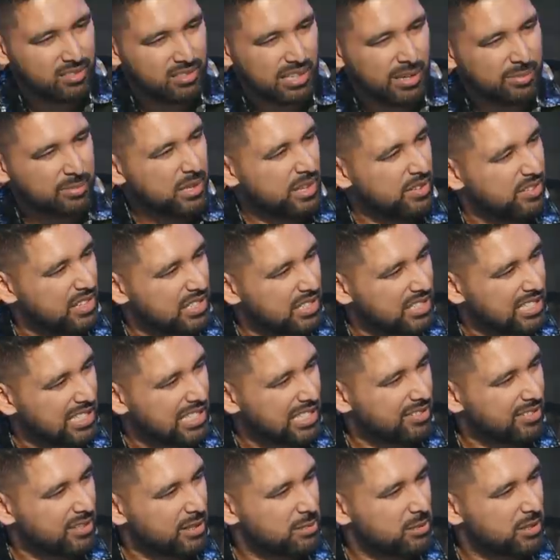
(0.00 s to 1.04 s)
How many of you
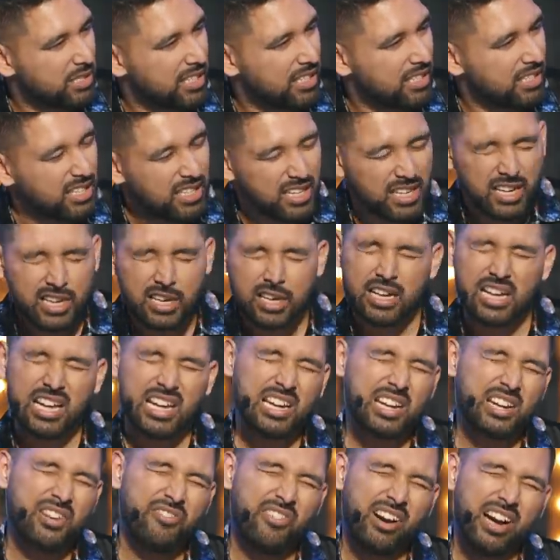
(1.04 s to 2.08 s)
understanding what I'm saying? A
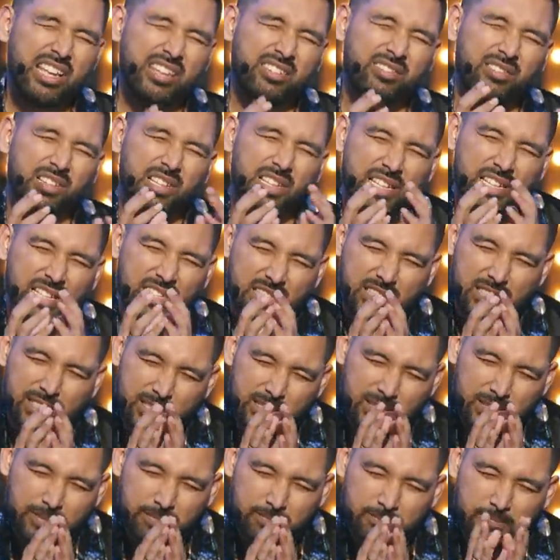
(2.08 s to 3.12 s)

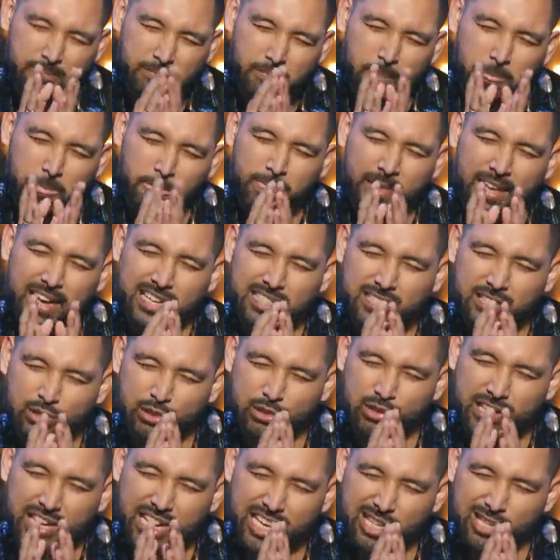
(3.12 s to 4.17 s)
revivalist has to
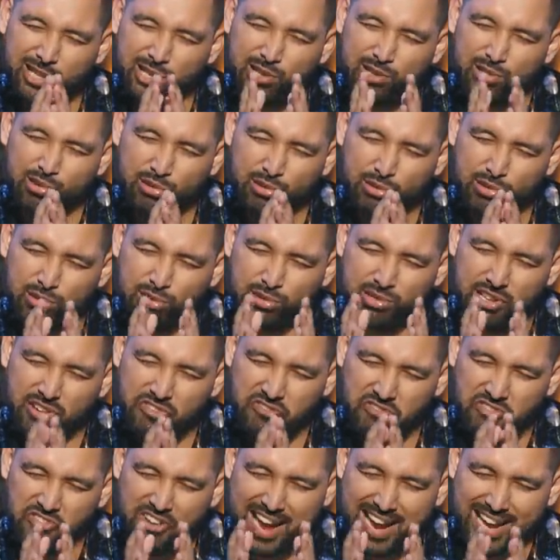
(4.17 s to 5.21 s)
get used to the
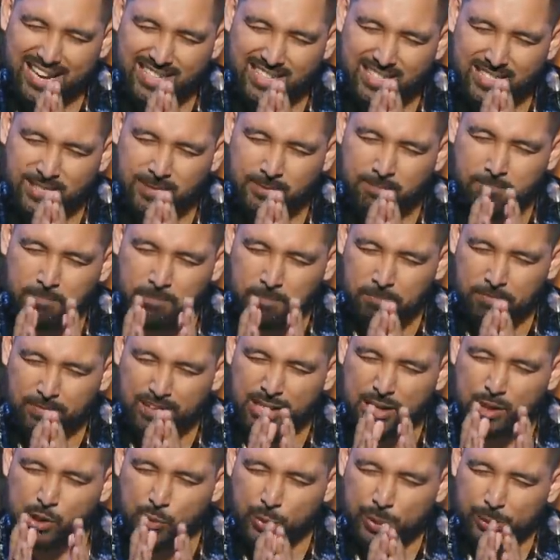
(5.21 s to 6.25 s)
fact
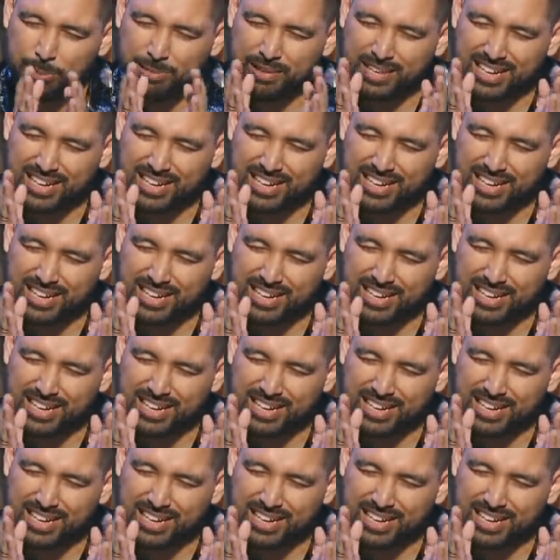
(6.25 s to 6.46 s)
that you will be